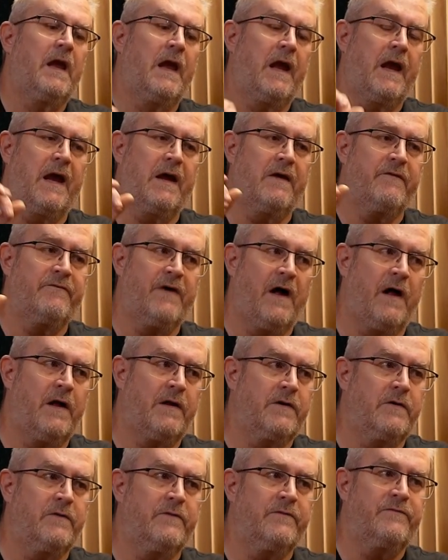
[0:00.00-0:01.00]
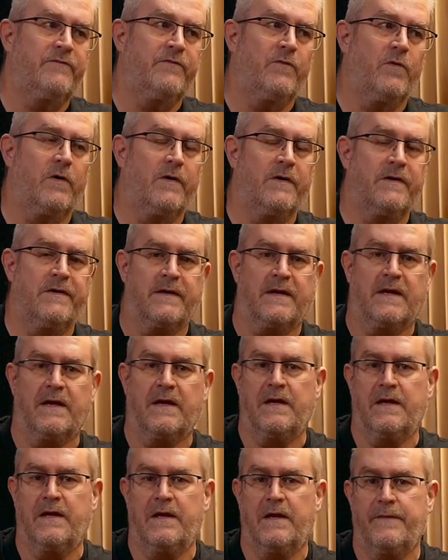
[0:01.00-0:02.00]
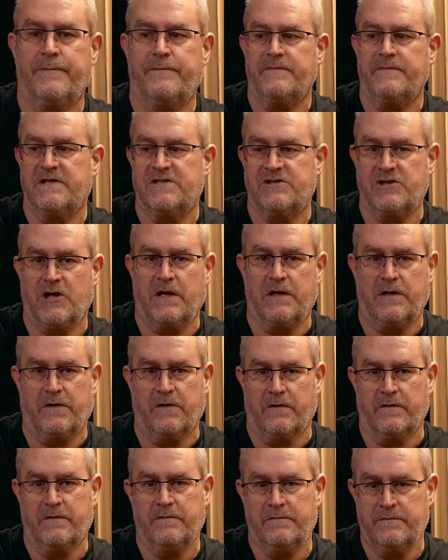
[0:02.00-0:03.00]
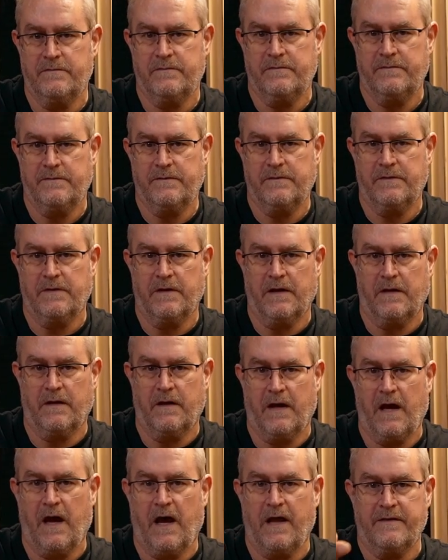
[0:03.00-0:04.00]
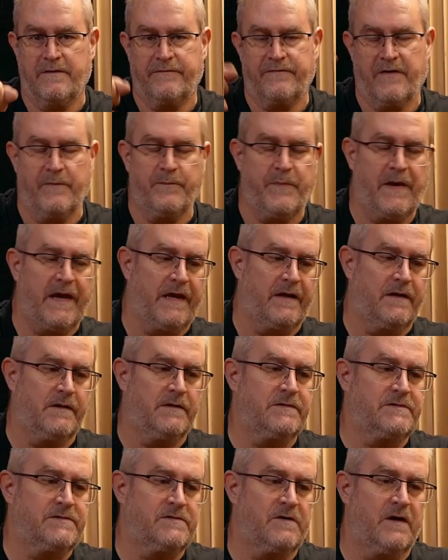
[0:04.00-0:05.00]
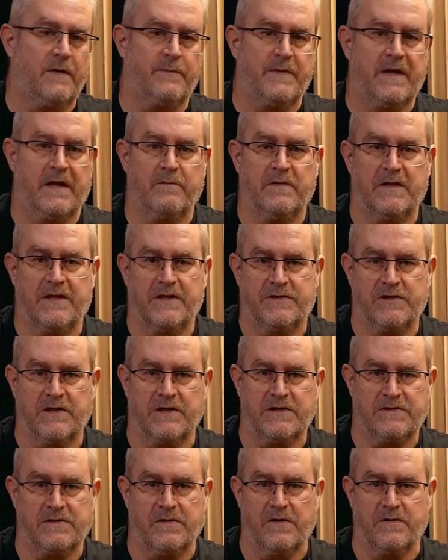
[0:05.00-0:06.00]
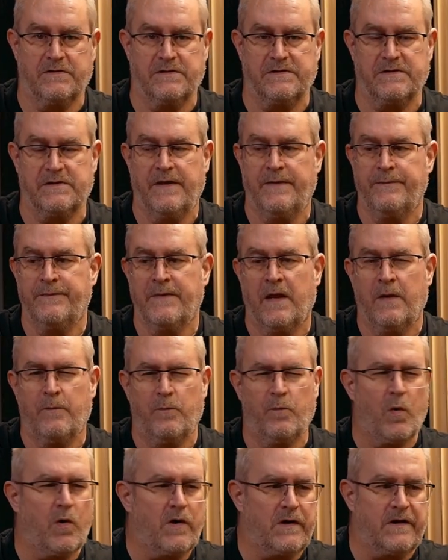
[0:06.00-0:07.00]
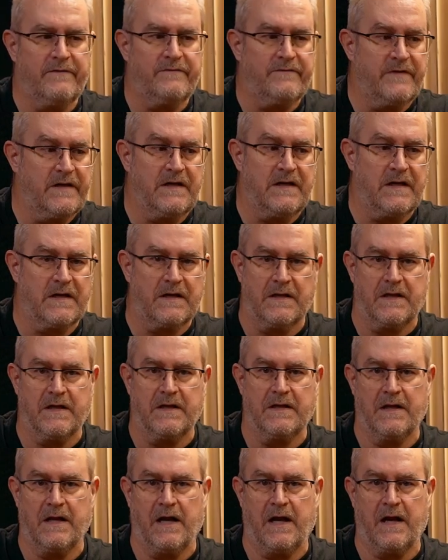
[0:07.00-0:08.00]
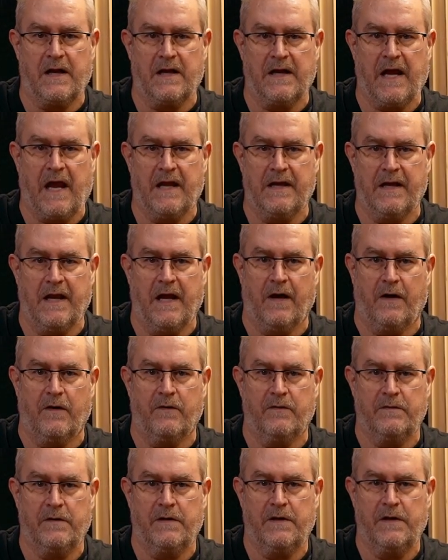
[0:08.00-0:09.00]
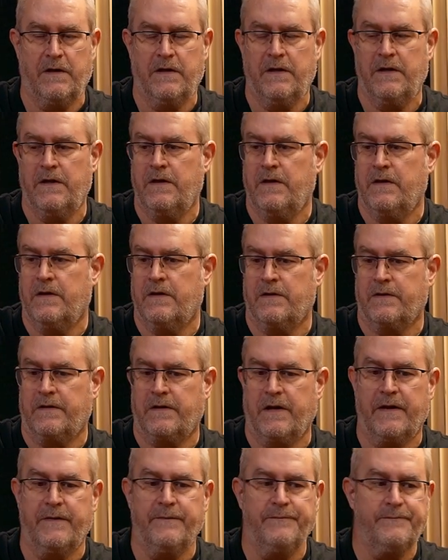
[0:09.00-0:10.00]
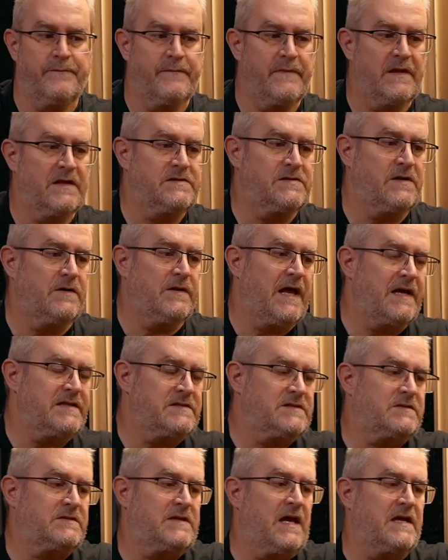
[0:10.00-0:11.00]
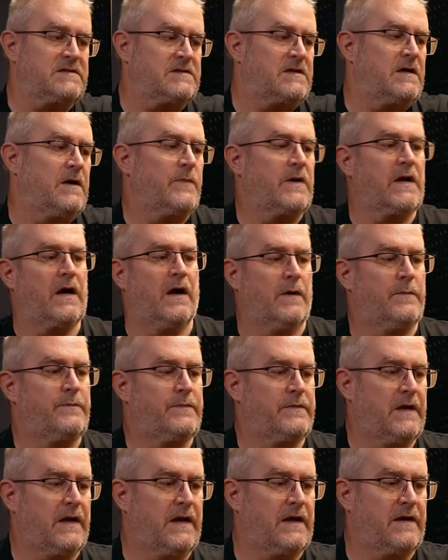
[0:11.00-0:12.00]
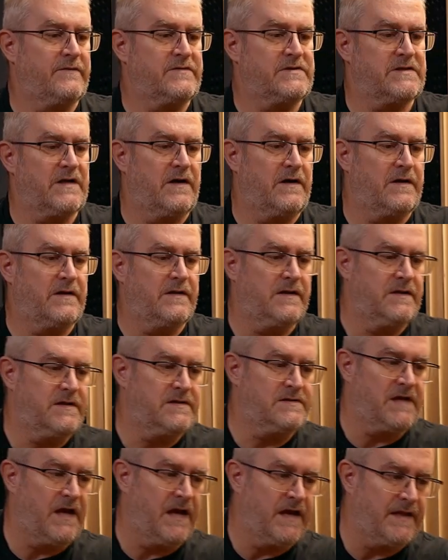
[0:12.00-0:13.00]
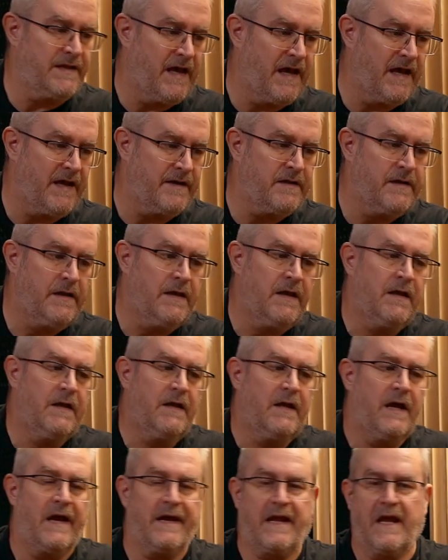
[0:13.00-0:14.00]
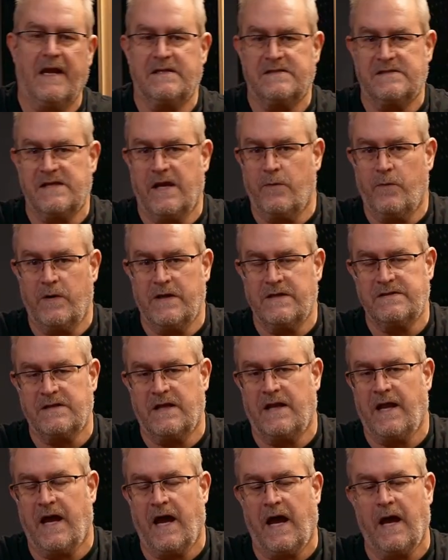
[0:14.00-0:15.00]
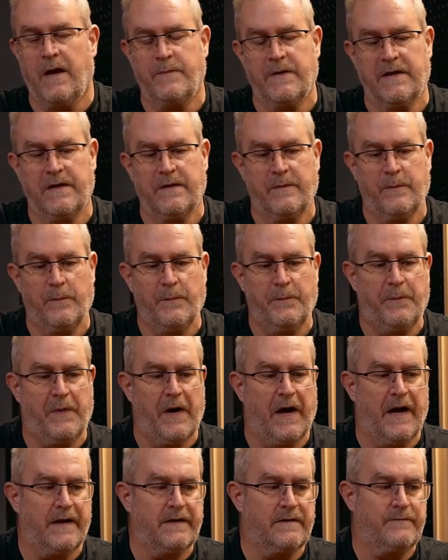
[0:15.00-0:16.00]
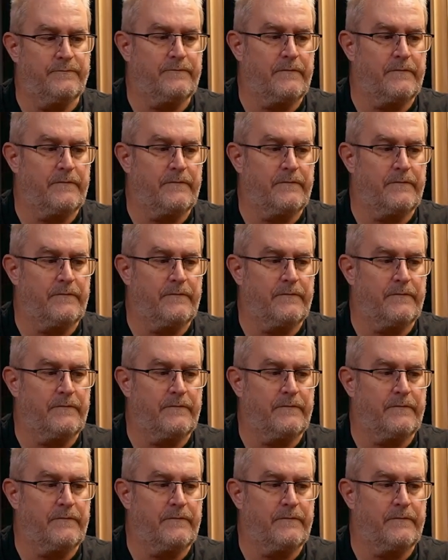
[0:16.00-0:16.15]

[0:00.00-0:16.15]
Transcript: and volume for the shaker on the front panel. So I'll be able to adjust those more conveniently than I can now. Okay, so that's coming up, and I've started to design that. I can't say when it's going to happen, but